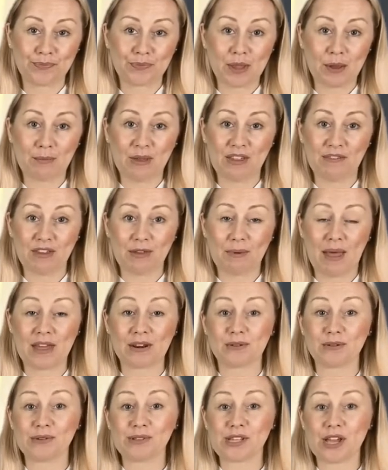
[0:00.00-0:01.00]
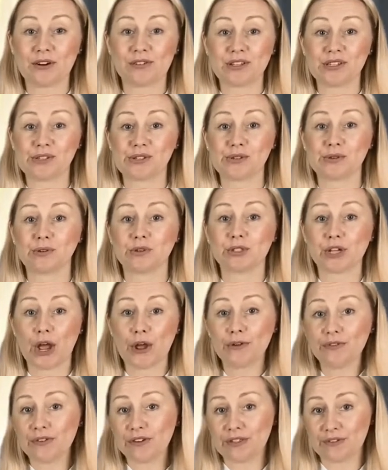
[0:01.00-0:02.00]
PV panels are installed
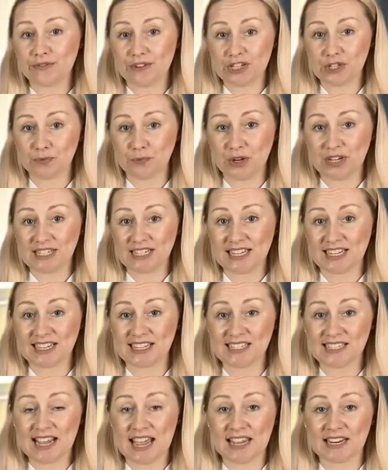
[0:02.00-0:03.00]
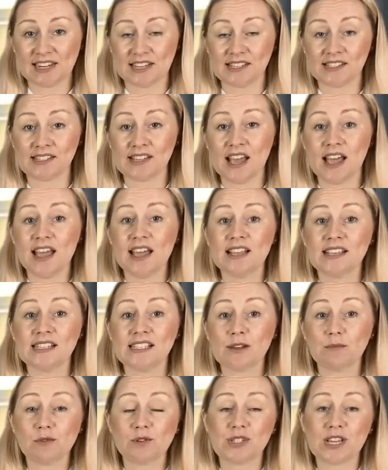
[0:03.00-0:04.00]
over the fish breeding containers,
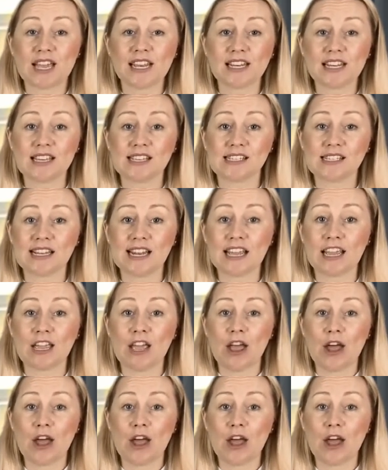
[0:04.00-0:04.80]
simultaneously